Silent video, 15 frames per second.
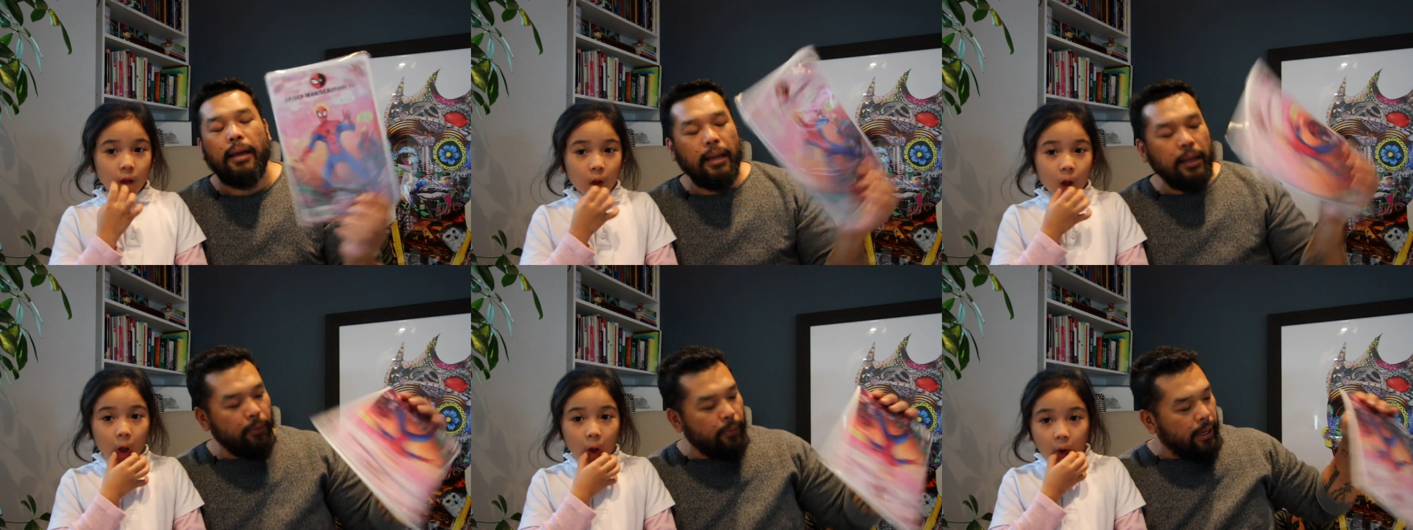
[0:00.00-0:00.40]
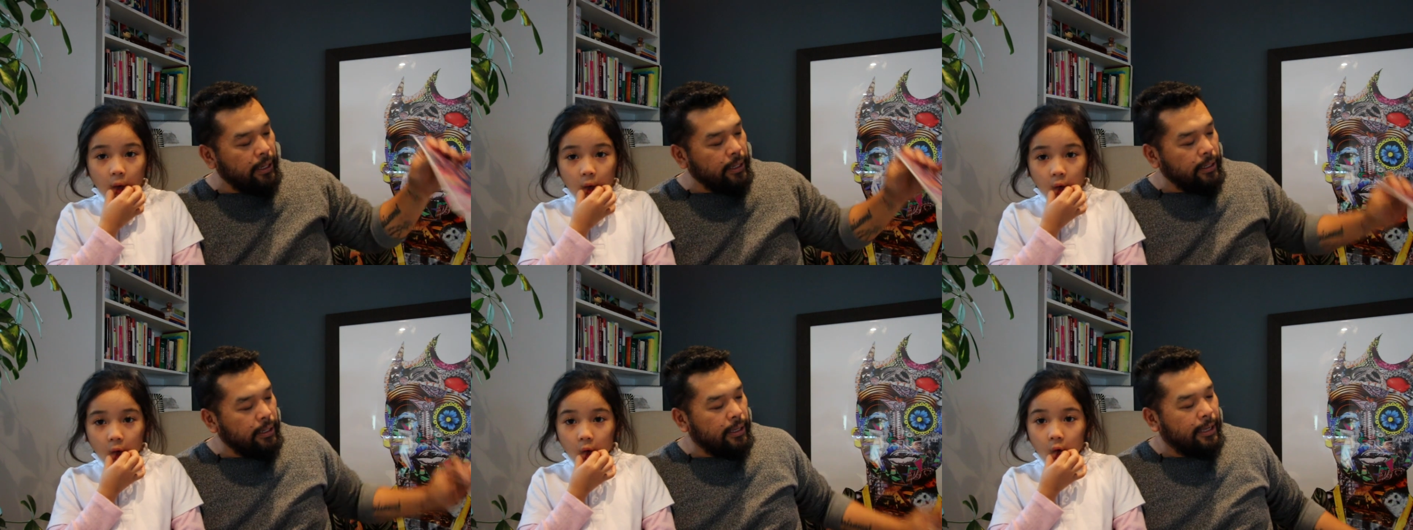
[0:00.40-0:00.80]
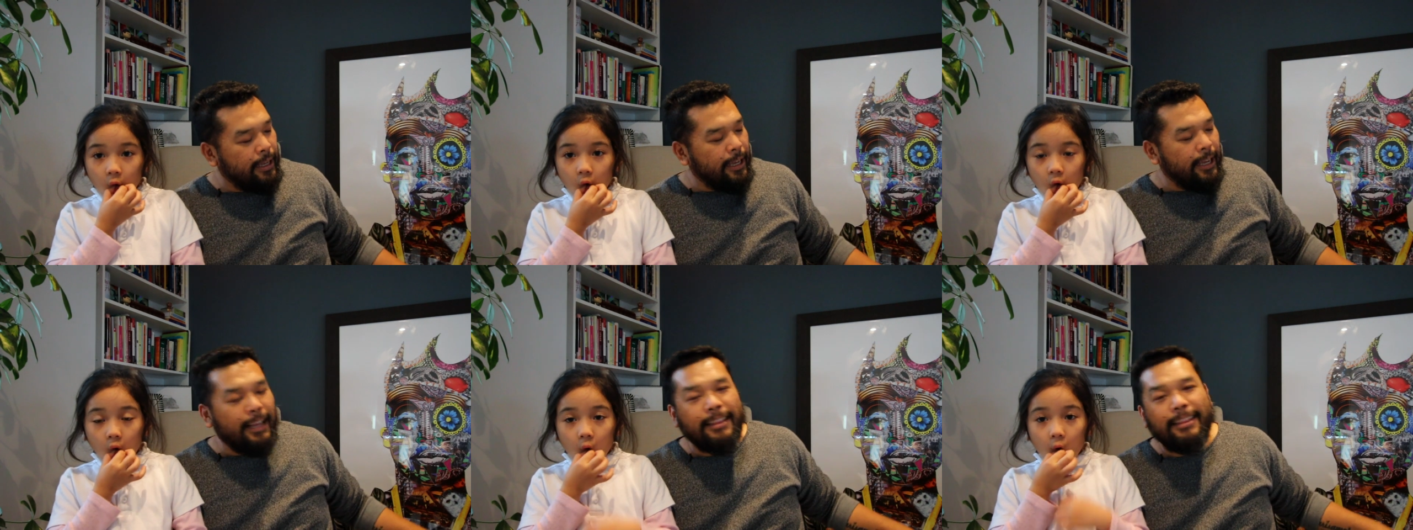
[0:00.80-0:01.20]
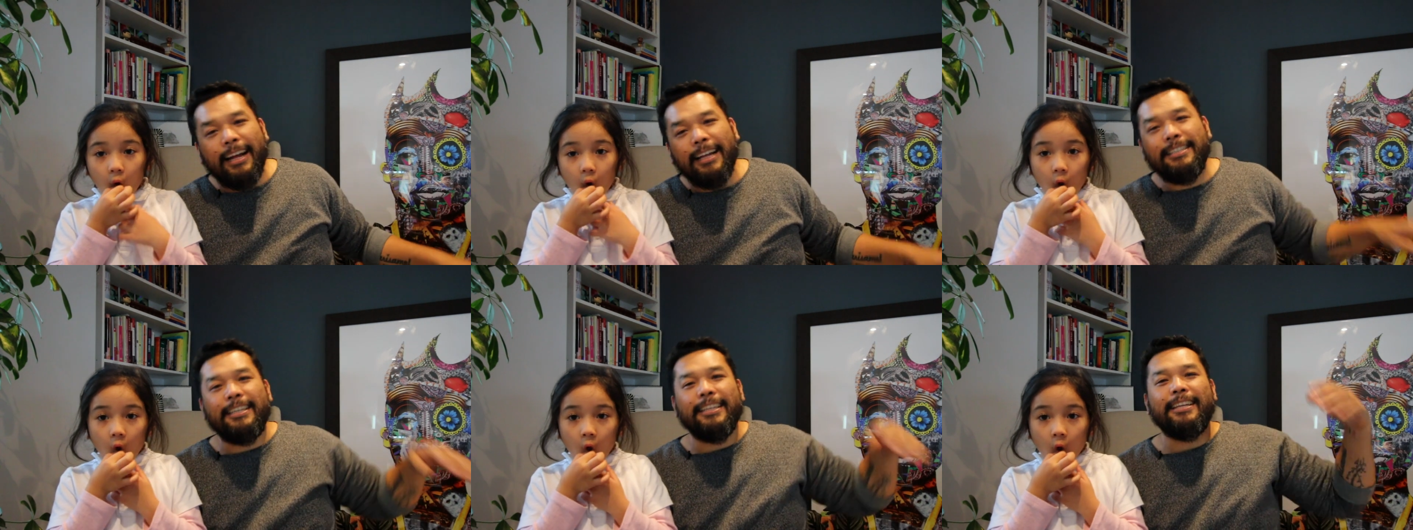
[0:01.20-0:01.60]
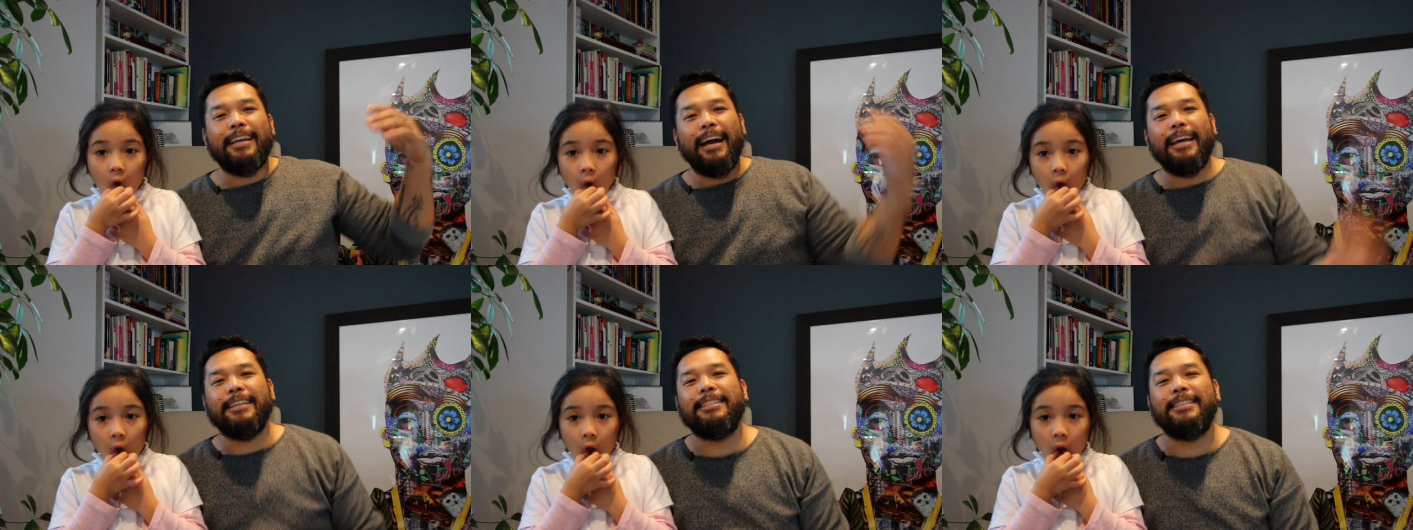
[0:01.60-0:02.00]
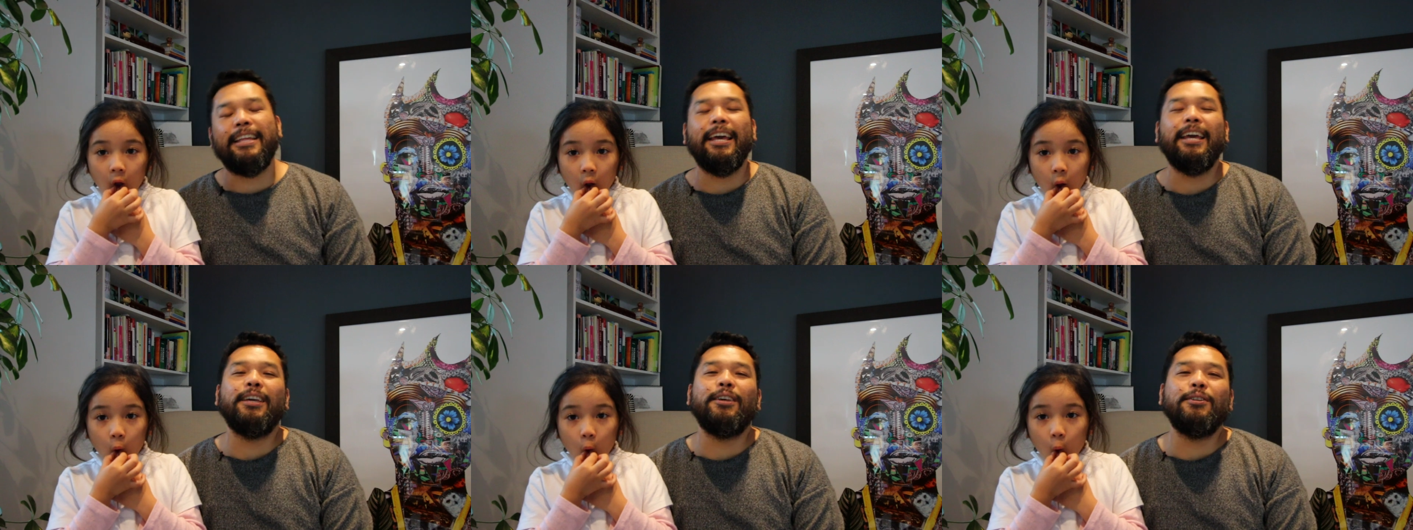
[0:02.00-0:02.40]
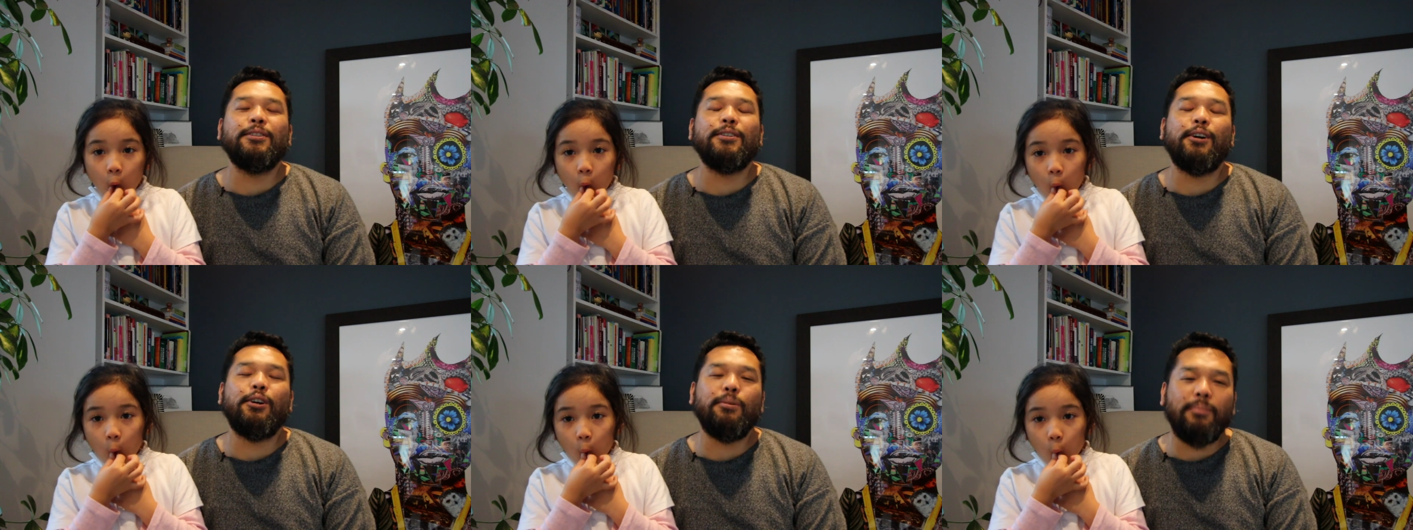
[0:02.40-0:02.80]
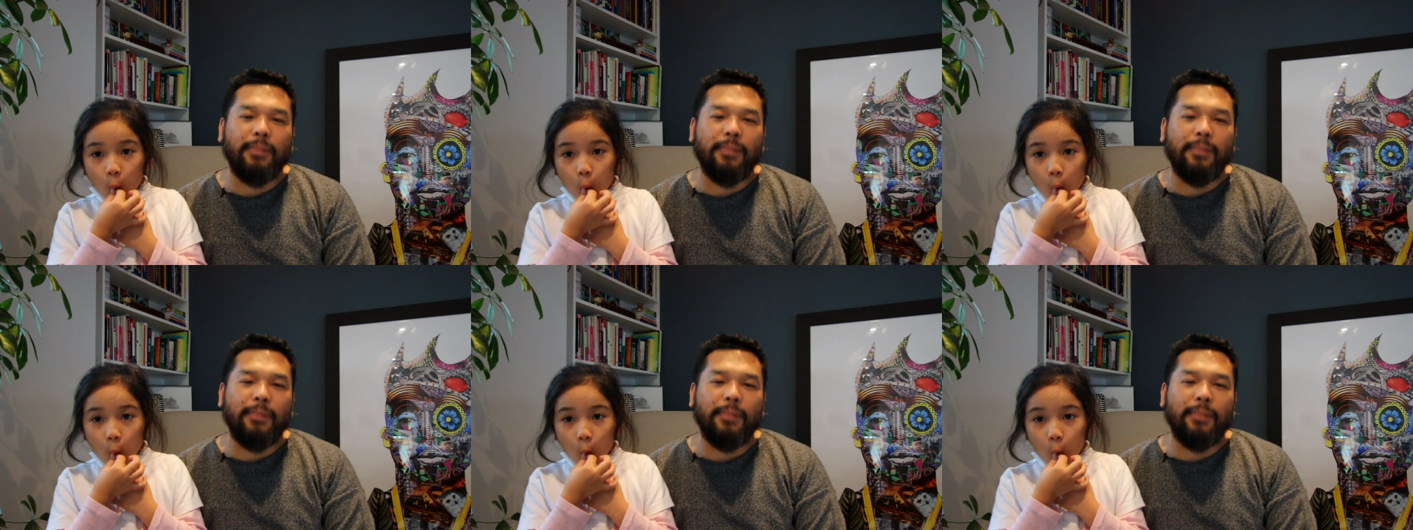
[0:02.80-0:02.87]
Speaker 1: Anyway, that's it, guys. Thank you so